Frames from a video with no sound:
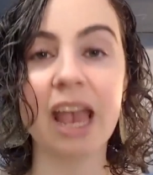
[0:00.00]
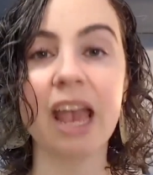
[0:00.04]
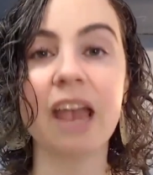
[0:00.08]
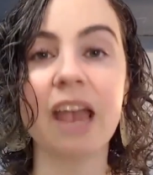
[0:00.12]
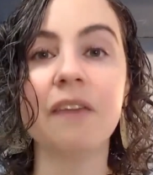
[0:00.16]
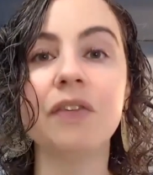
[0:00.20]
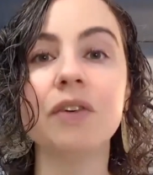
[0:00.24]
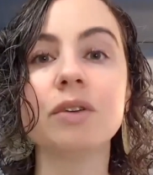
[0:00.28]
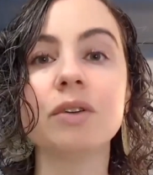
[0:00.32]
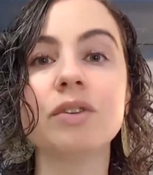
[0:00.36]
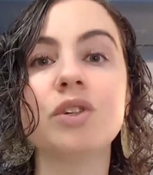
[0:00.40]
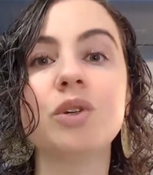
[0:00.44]

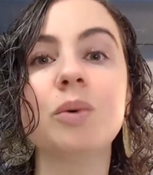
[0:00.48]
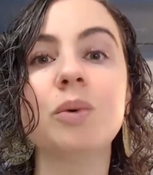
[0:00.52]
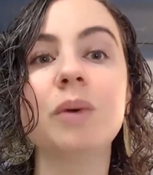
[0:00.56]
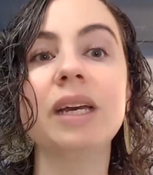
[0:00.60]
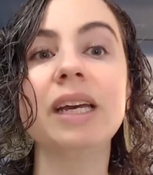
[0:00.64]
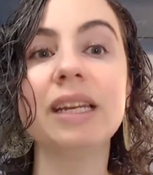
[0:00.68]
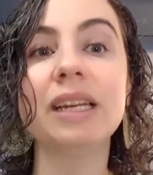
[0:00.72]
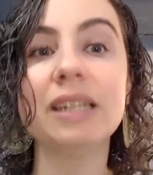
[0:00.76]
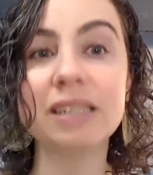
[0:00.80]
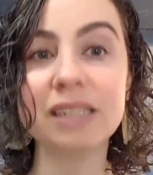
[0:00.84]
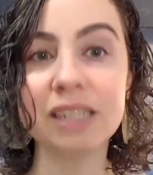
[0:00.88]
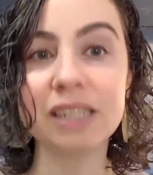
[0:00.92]
If you're
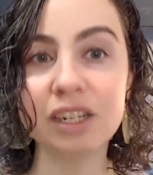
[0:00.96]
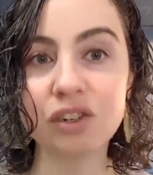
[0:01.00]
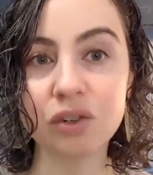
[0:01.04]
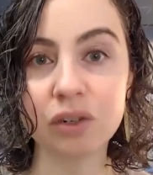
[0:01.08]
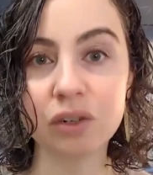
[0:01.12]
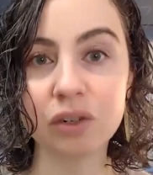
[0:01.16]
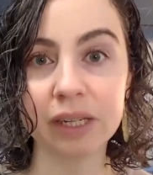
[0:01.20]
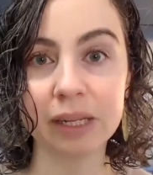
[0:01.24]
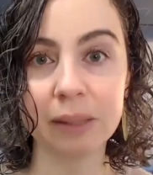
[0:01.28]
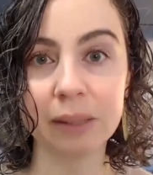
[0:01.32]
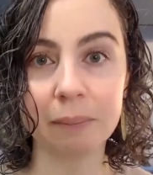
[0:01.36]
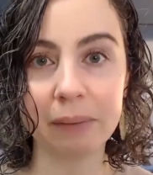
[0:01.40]
doing it
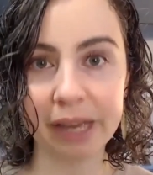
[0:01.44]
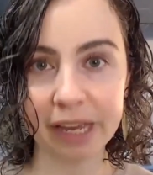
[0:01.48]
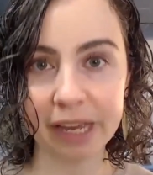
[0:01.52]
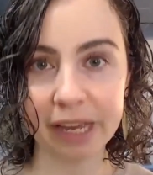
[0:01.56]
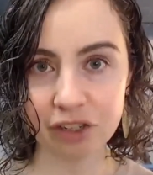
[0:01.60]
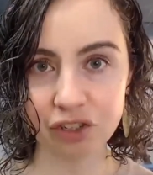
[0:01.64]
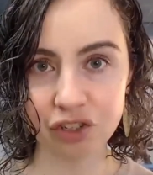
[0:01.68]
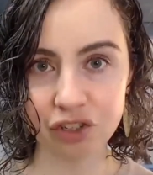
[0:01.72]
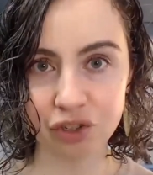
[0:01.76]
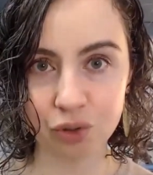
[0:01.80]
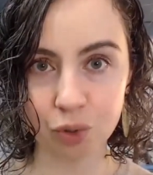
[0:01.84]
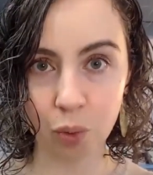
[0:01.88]
digitally,
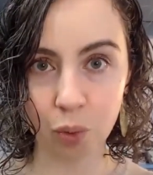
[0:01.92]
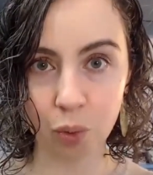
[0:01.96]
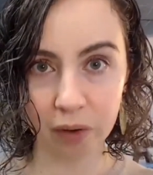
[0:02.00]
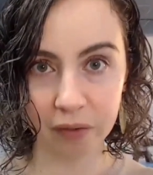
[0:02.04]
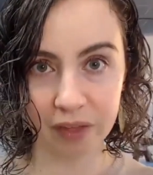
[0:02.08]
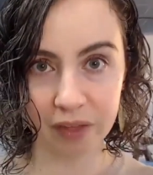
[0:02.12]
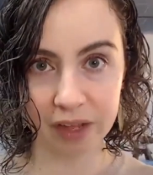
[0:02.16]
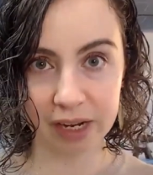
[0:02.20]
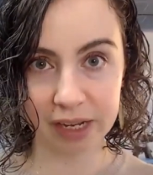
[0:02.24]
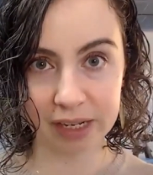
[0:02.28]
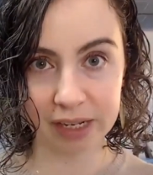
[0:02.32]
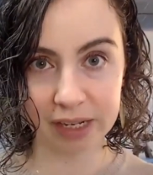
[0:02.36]
make sure
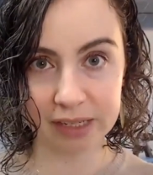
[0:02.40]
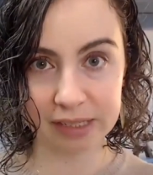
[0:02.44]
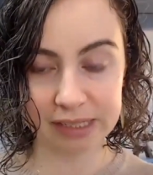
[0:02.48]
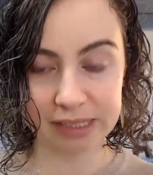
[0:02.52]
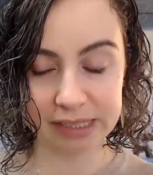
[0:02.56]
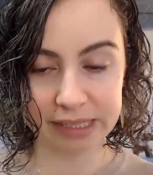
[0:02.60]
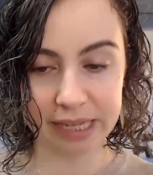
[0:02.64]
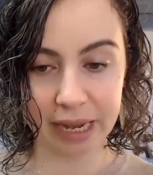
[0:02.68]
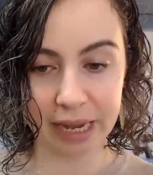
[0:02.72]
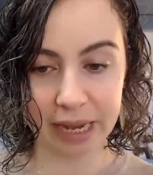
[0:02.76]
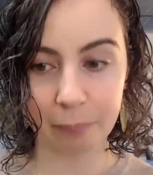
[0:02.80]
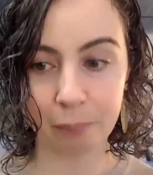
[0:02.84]
that it
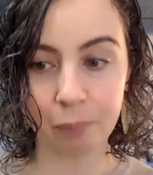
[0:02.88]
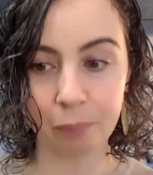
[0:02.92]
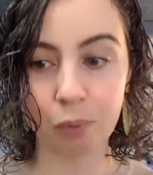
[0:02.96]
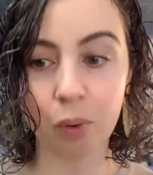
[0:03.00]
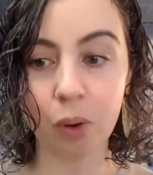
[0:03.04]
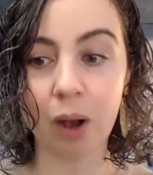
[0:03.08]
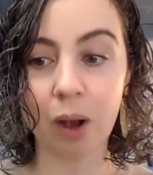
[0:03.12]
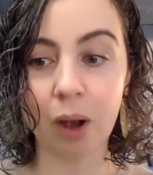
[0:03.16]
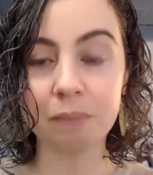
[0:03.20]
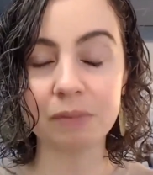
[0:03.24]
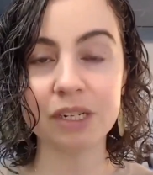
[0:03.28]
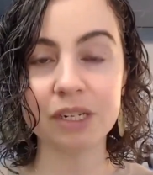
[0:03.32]
is
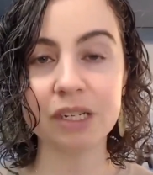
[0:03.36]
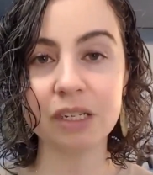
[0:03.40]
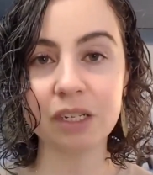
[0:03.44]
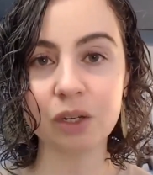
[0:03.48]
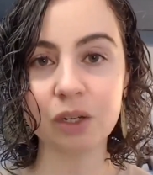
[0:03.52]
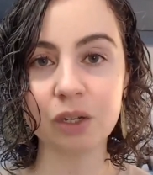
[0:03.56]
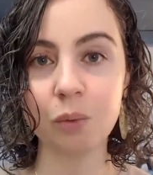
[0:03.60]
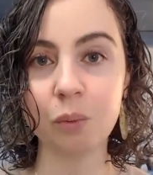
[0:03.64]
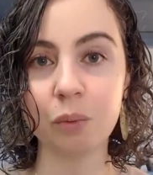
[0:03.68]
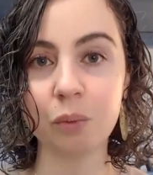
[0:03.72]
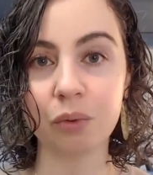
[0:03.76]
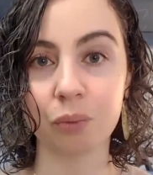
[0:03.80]
prompting
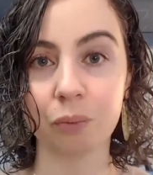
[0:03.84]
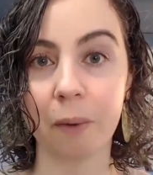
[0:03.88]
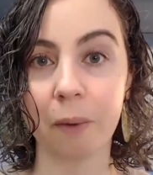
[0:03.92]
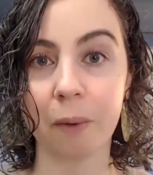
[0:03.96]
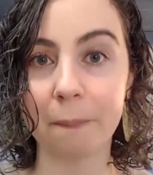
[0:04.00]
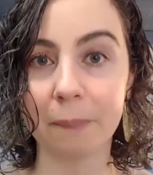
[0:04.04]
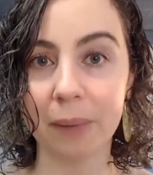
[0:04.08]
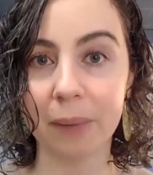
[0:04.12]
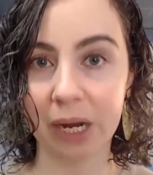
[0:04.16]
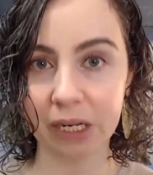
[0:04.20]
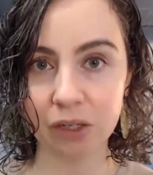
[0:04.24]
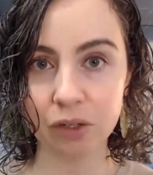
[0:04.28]
you with
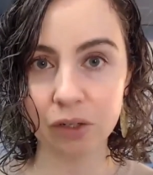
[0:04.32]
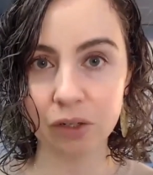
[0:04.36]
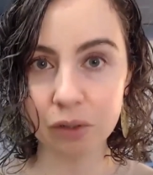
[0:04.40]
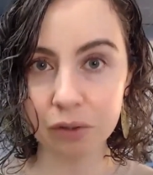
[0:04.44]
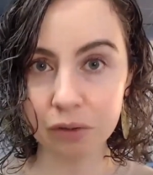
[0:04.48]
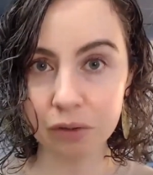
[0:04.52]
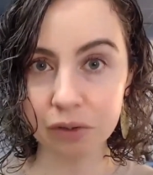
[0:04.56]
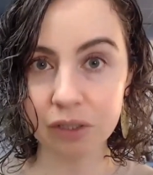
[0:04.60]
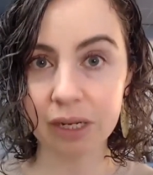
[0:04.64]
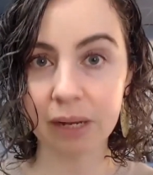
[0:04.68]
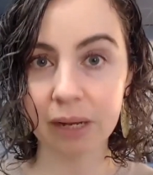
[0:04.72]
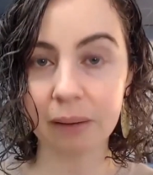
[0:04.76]

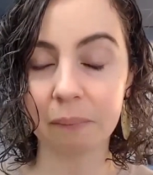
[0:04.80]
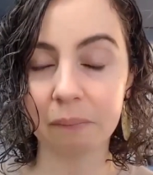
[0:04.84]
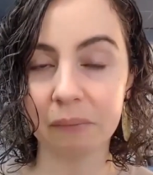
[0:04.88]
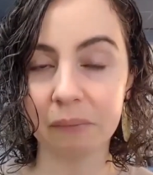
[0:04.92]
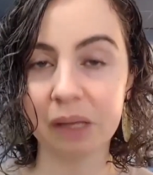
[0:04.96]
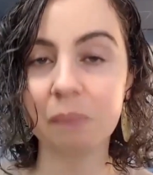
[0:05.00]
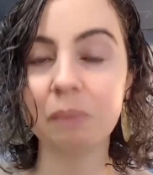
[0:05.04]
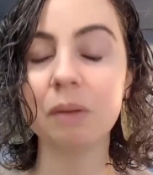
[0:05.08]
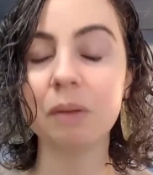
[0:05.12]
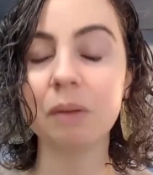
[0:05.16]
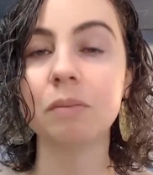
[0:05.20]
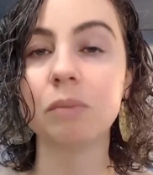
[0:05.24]
reminders,
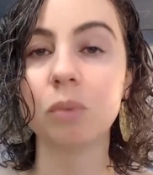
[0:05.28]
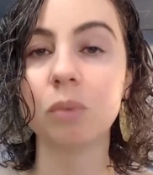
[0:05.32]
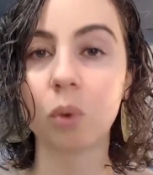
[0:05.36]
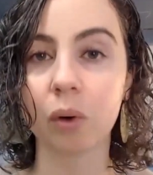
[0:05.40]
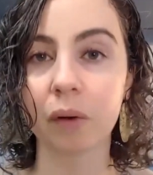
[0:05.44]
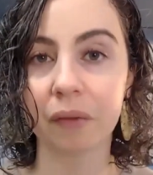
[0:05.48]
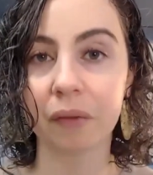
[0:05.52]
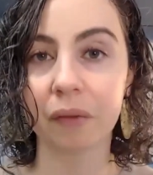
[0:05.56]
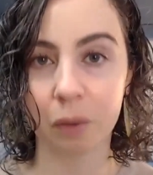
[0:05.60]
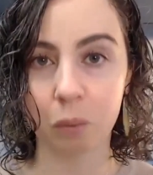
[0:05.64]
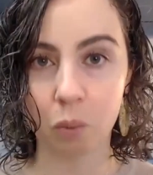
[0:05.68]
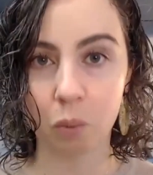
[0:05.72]
maybe
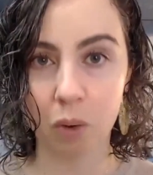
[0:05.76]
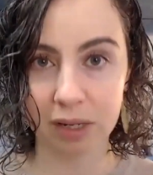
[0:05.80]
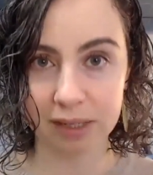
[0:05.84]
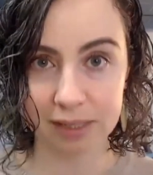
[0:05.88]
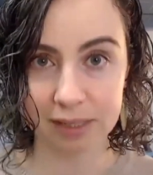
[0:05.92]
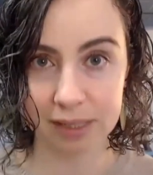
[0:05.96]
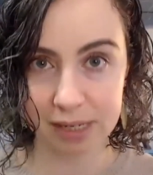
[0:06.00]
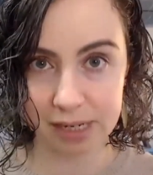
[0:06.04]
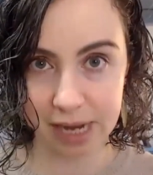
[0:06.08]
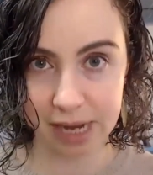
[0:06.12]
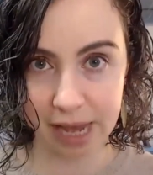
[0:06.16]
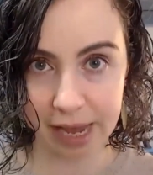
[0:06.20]
more than
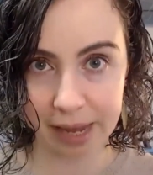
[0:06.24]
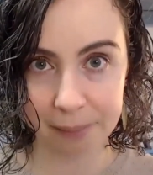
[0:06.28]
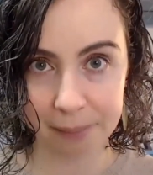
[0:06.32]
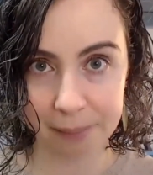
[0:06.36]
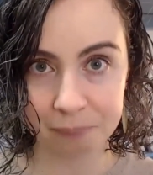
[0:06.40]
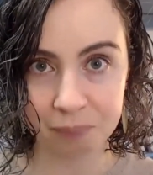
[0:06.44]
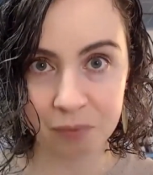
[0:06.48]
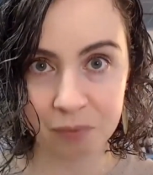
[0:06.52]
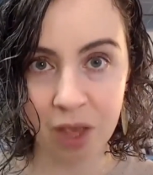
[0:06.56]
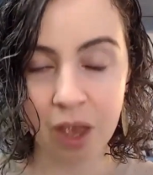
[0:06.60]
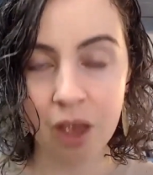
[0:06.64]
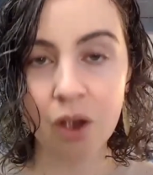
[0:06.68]
once a day,
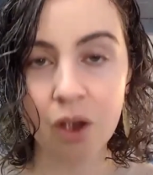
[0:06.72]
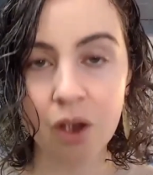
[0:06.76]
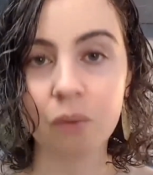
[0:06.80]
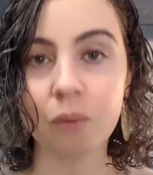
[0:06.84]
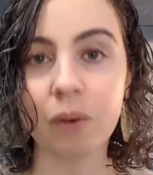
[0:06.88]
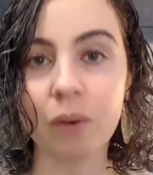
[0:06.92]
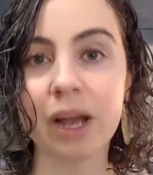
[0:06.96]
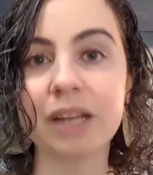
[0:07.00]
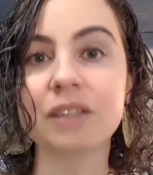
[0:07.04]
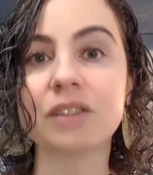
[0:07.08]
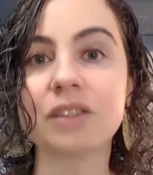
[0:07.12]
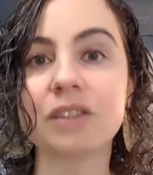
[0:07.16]

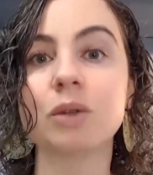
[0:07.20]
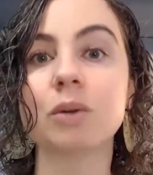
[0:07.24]
right?